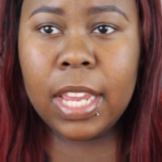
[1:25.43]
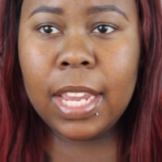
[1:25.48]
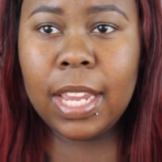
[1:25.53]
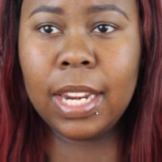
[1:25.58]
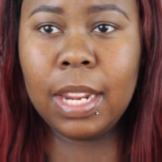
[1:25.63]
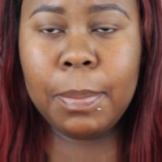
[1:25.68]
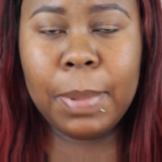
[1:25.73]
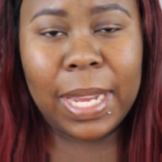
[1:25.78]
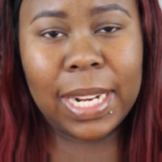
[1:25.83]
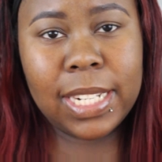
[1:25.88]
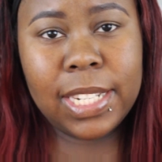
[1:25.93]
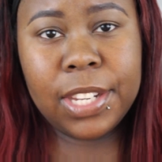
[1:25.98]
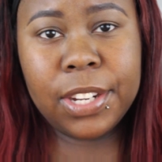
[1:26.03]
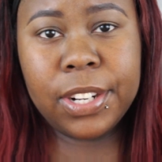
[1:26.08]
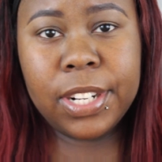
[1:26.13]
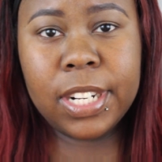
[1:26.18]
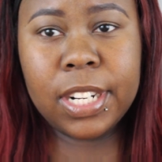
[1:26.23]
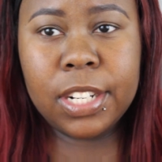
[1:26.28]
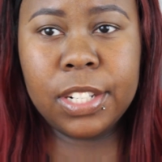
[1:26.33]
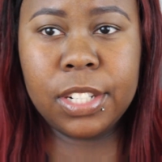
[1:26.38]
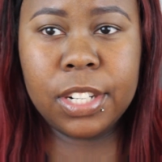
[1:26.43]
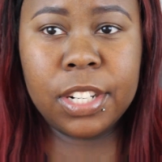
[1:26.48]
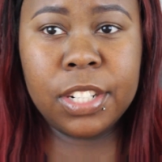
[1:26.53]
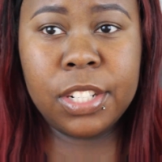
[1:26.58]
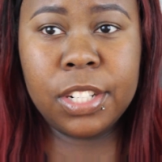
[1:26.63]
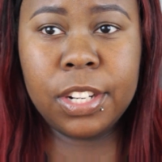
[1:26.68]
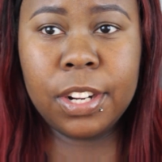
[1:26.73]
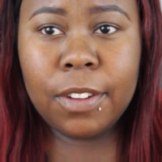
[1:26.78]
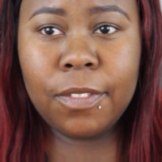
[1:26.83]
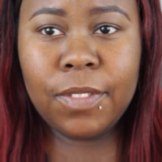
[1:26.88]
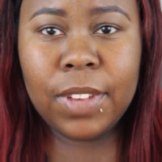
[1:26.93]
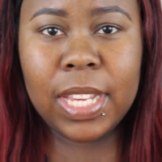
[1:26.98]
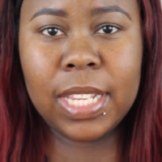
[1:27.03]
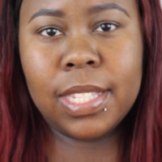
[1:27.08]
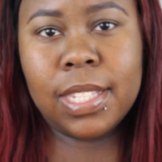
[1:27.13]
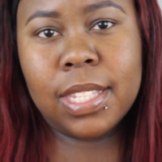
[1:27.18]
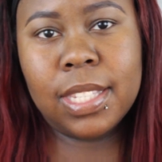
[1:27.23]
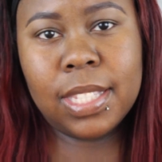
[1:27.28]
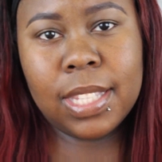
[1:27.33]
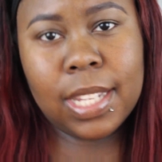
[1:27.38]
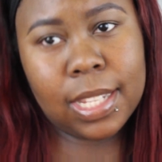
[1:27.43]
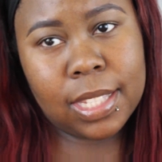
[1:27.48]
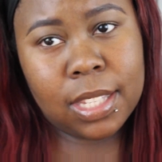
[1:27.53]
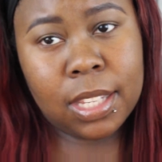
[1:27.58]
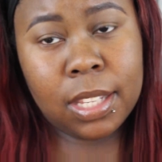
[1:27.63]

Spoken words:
any bacteria or dirt to your face, because